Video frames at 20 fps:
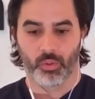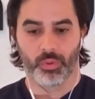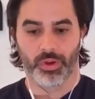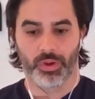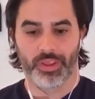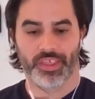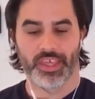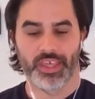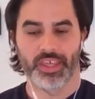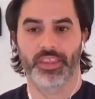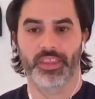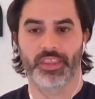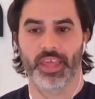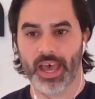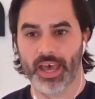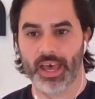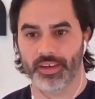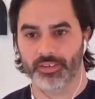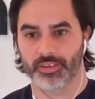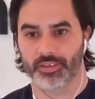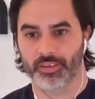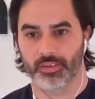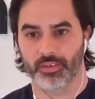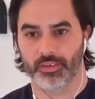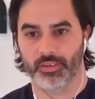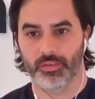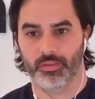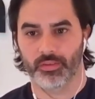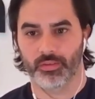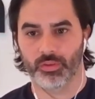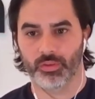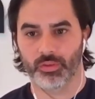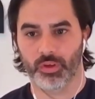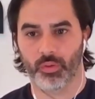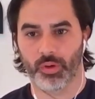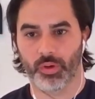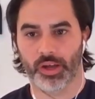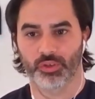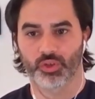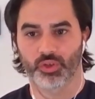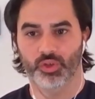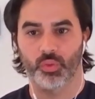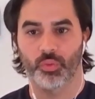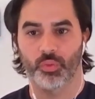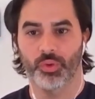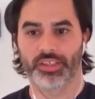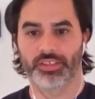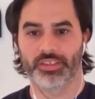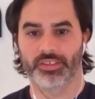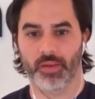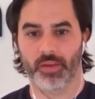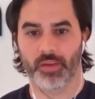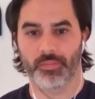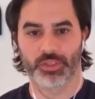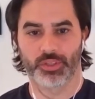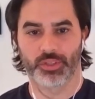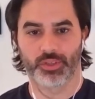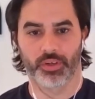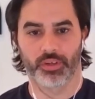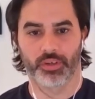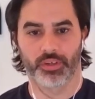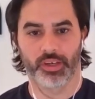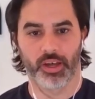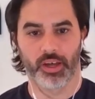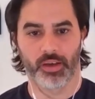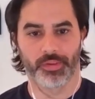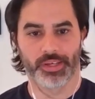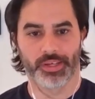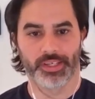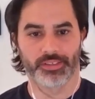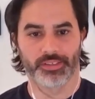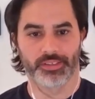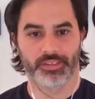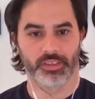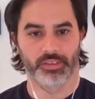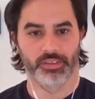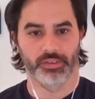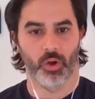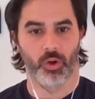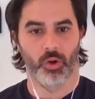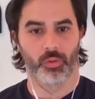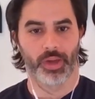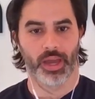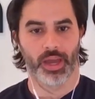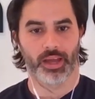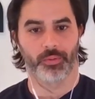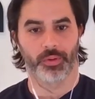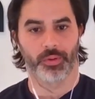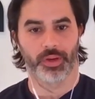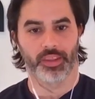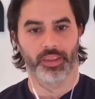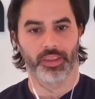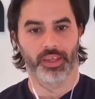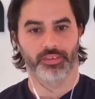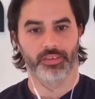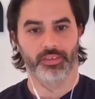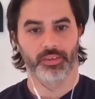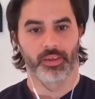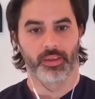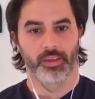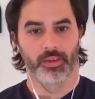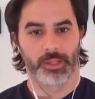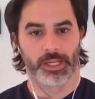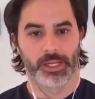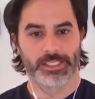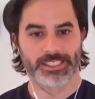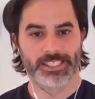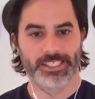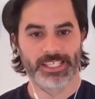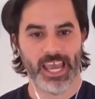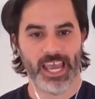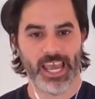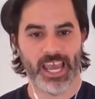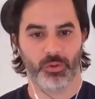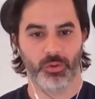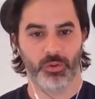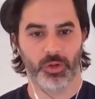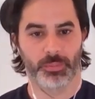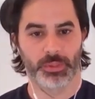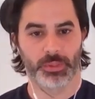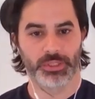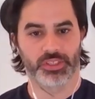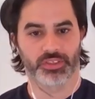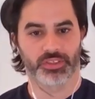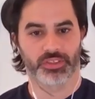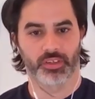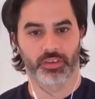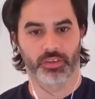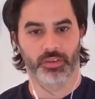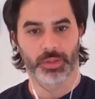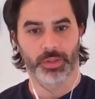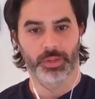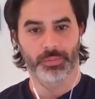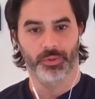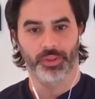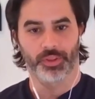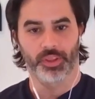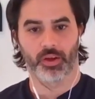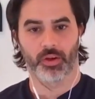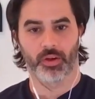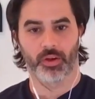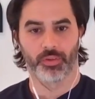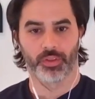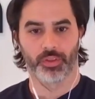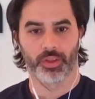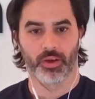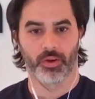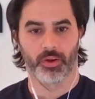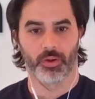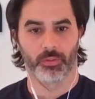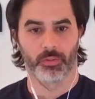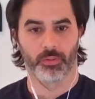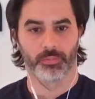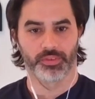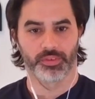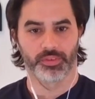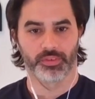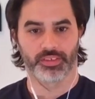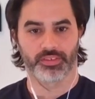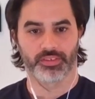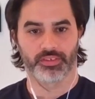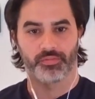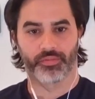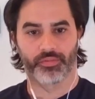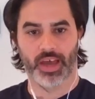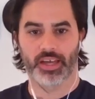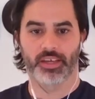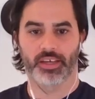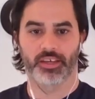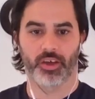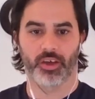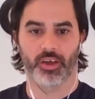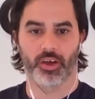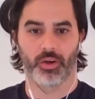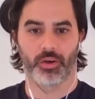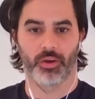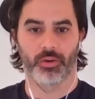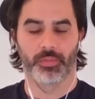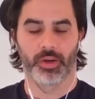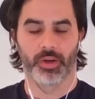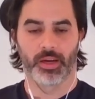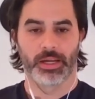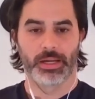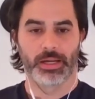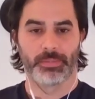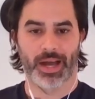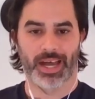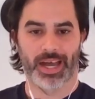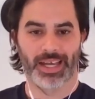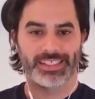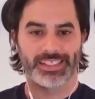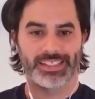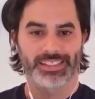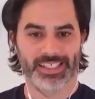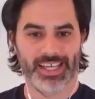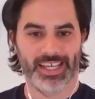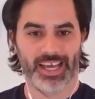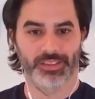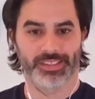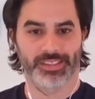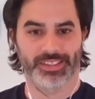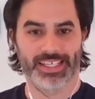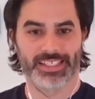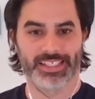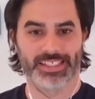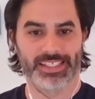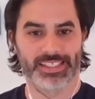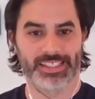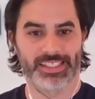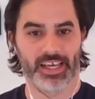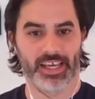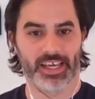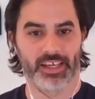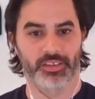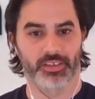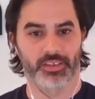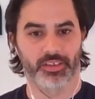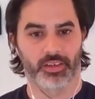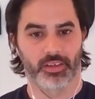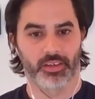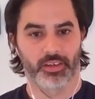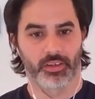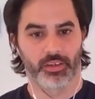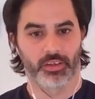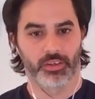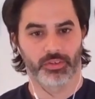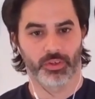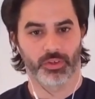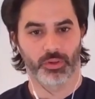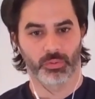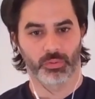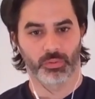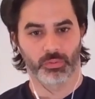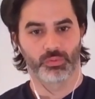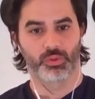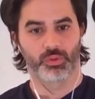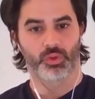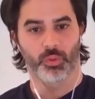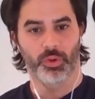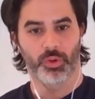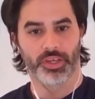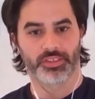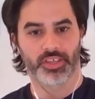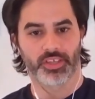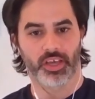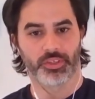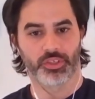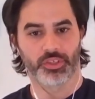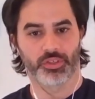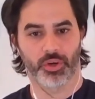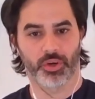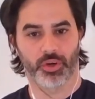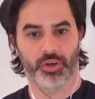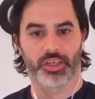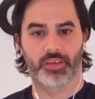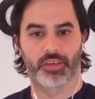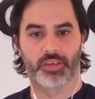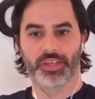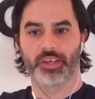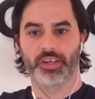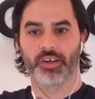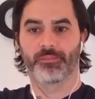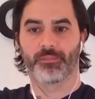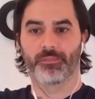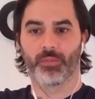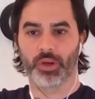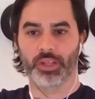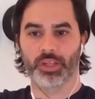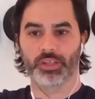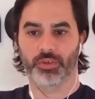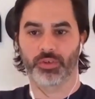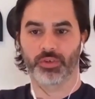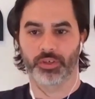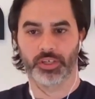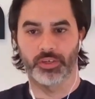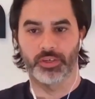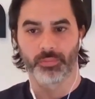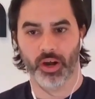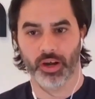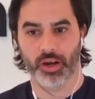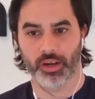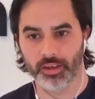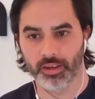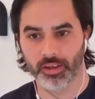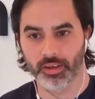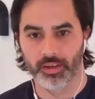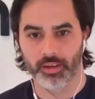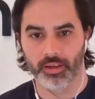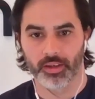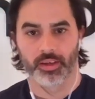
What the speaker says: Within that, around 27 trillion of it is home equity. That's the equity position of the people that own the home. So that's the value of the home minus the outstanding debt. So 27 trillion of a near 40 trillion market.